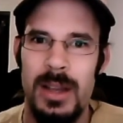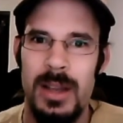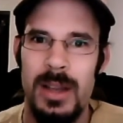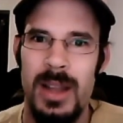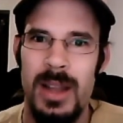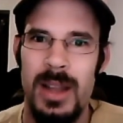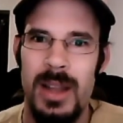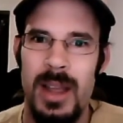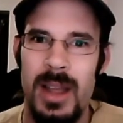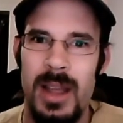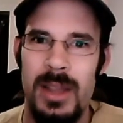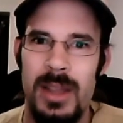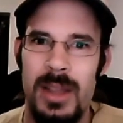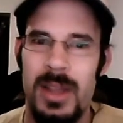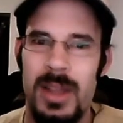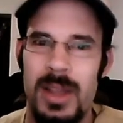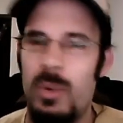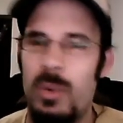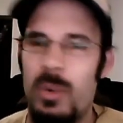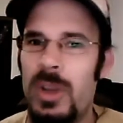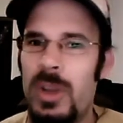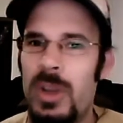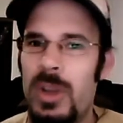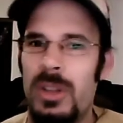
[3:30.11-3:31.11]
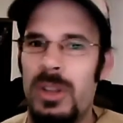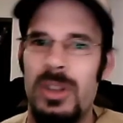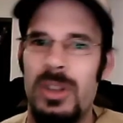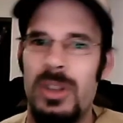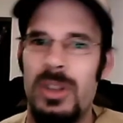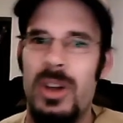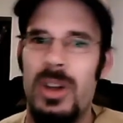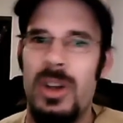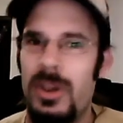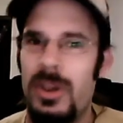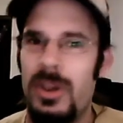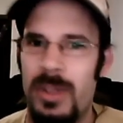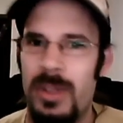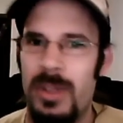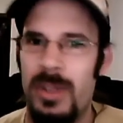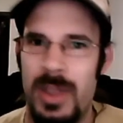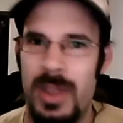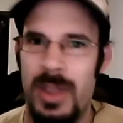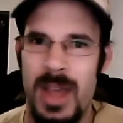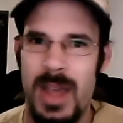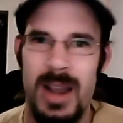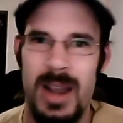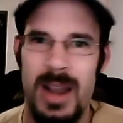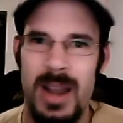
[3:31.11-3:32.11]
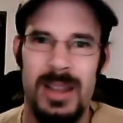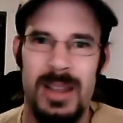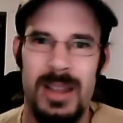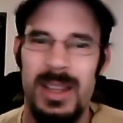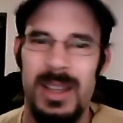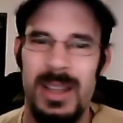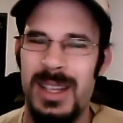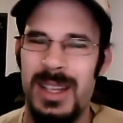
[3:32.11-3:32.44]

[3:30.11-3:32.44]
and I think it went a little longer than that.